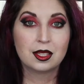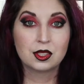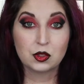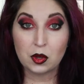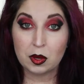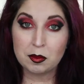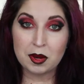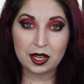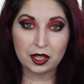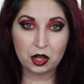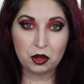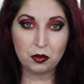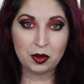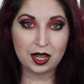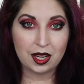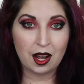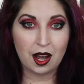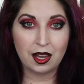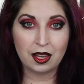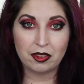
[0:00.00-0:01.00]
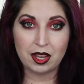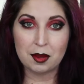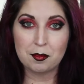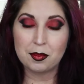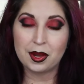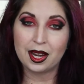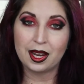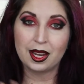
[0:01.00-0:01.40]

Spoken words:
So I'm not going to read all of it, but I